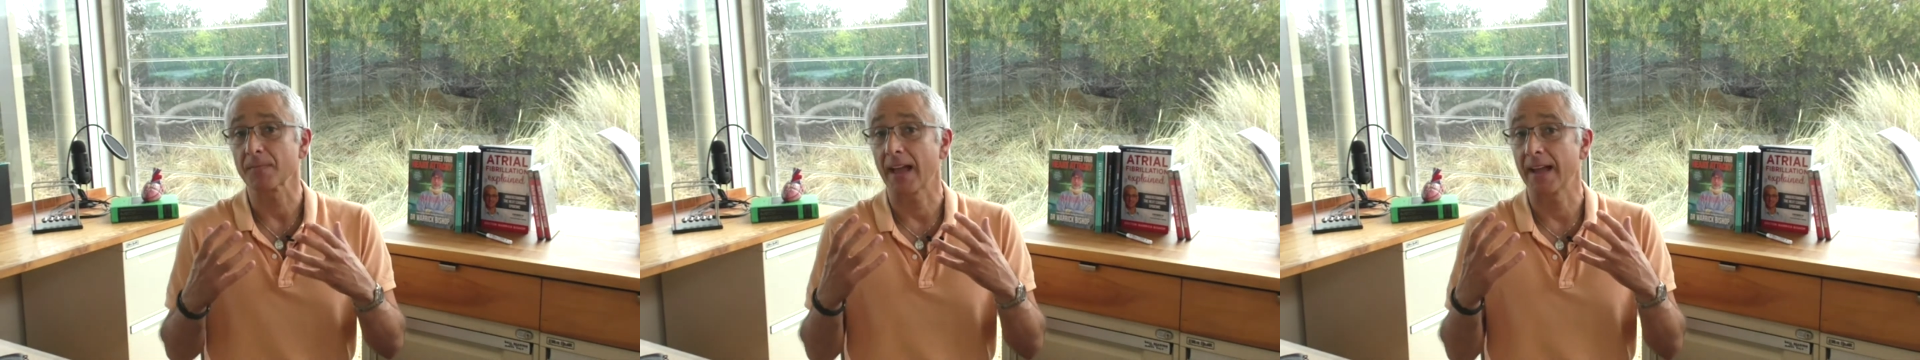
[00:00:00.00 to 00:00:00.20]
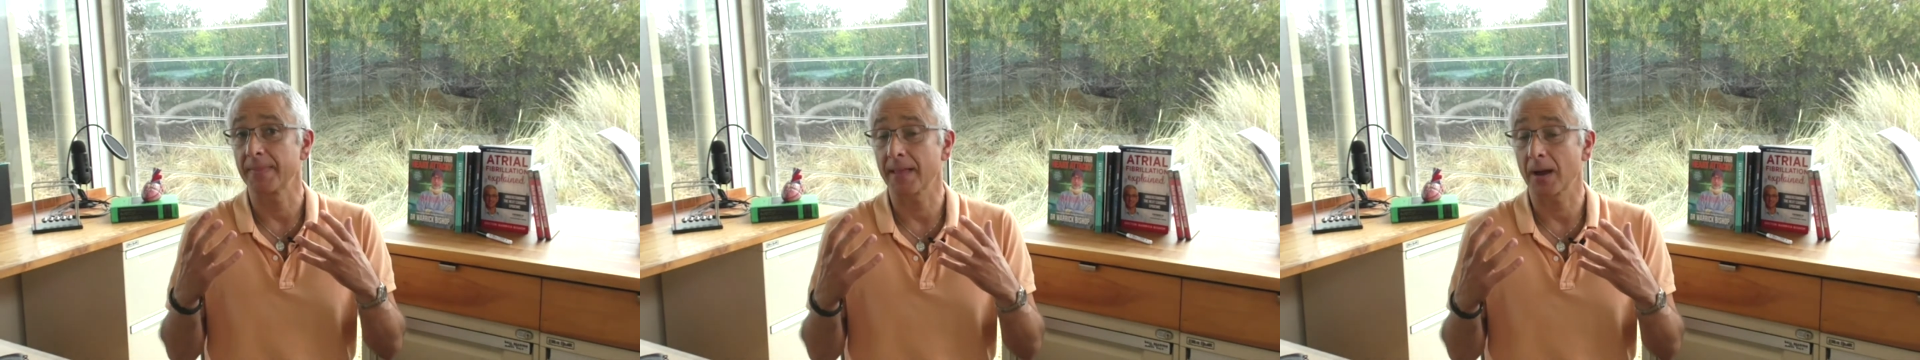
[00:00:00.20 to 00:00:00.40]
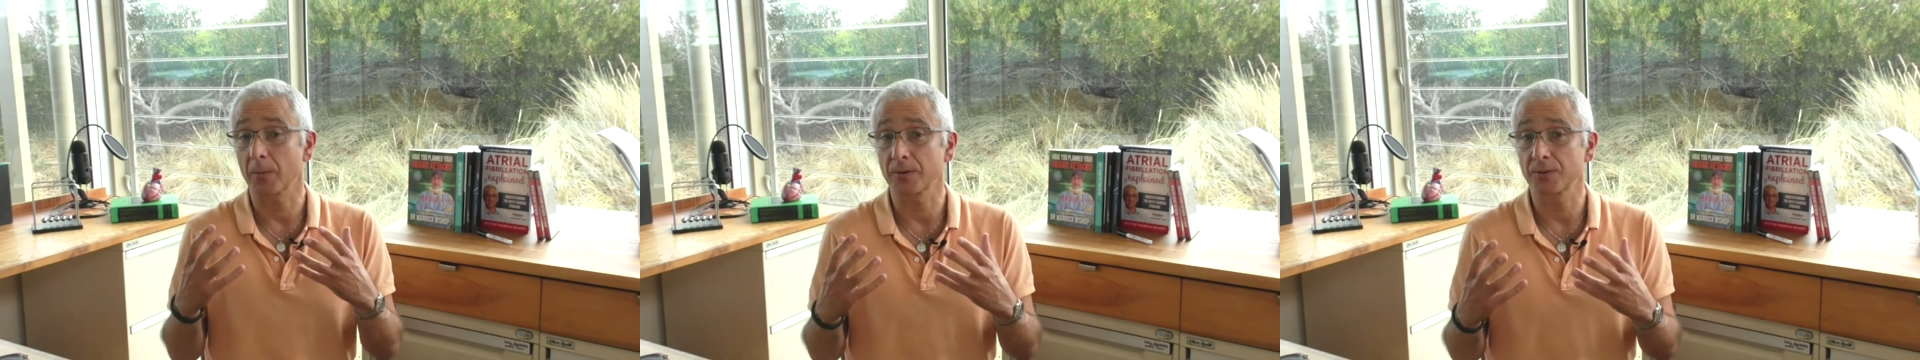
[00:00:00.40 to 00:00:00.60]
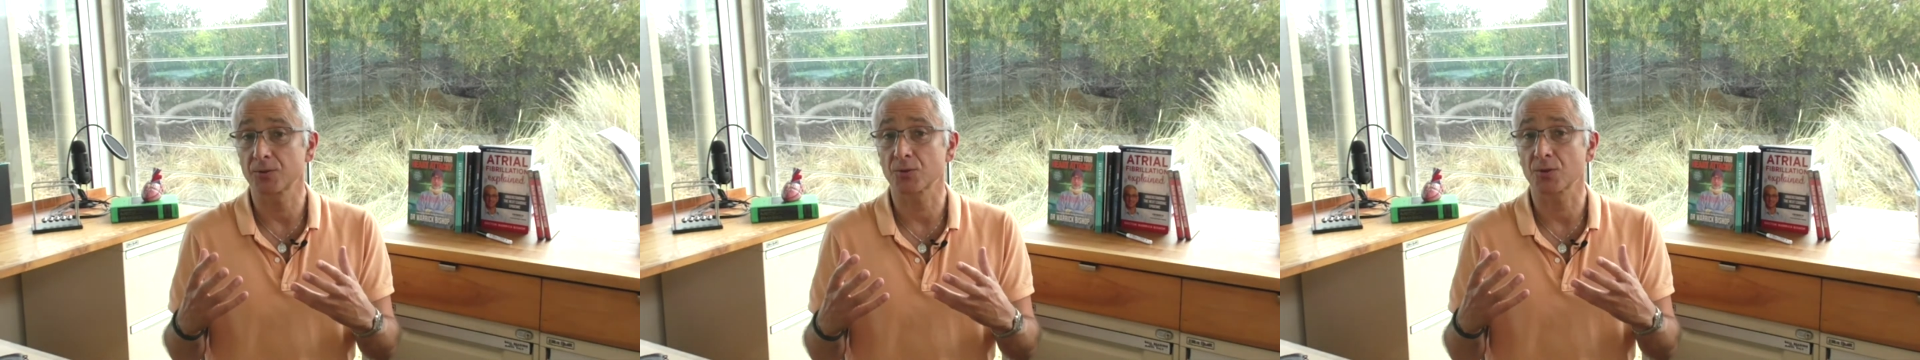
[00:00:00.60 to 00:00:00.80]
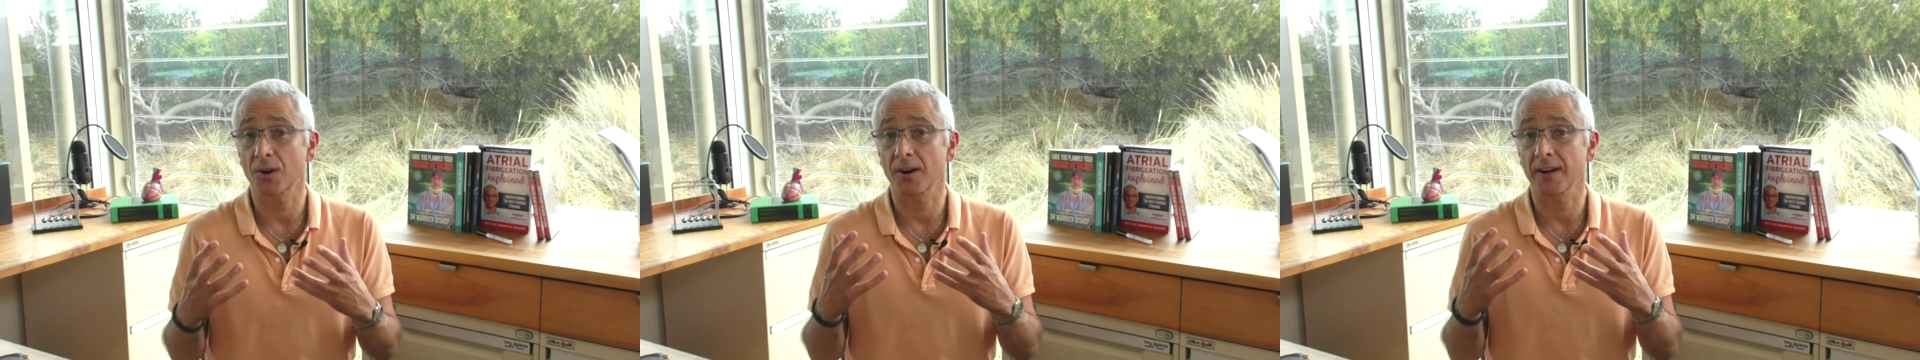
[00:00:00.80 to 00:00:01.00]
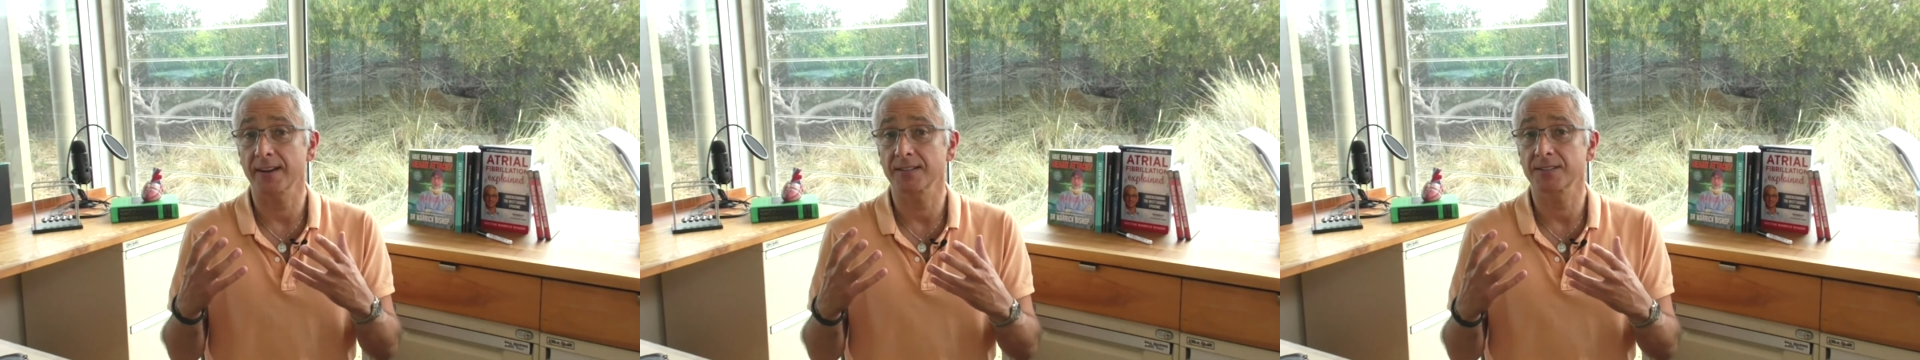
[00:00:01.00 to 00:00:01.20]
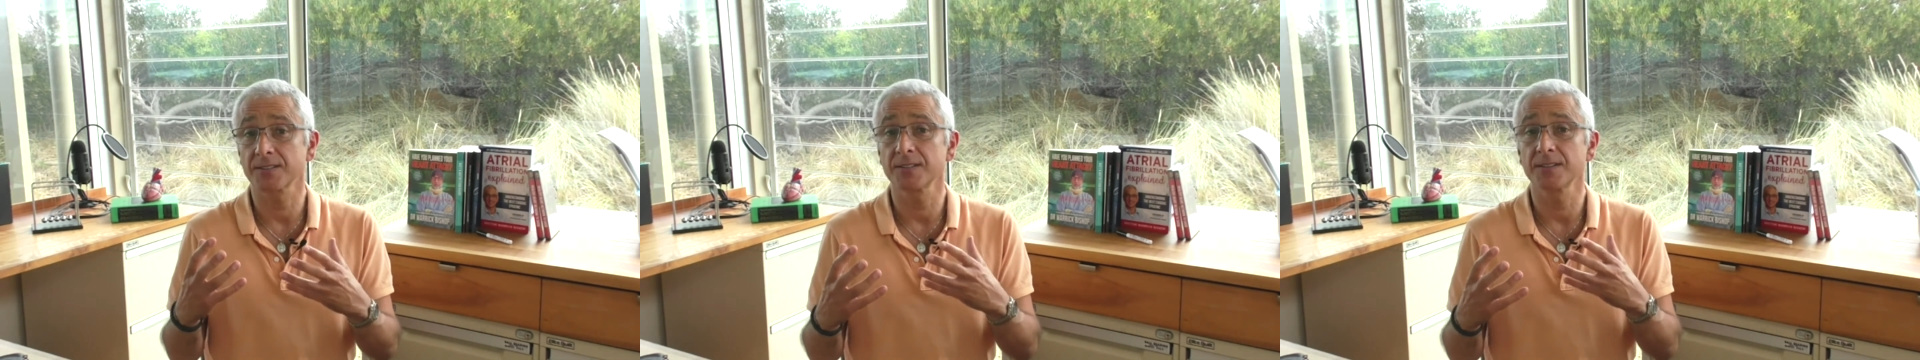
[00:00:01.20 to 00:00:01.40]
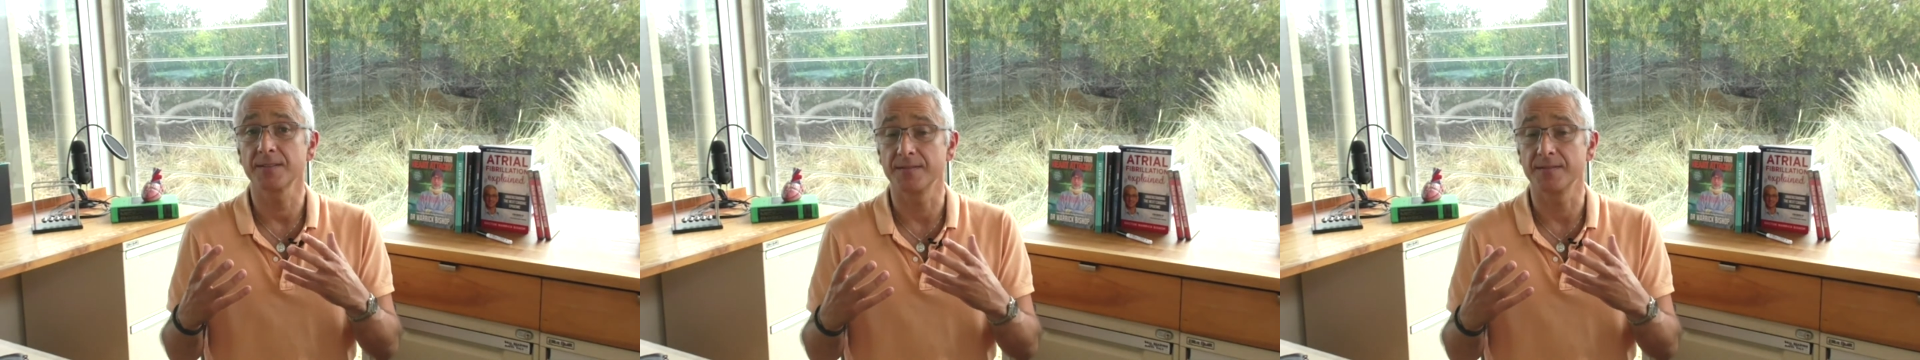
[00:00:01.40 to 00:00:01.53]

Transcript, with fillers: and they were trying to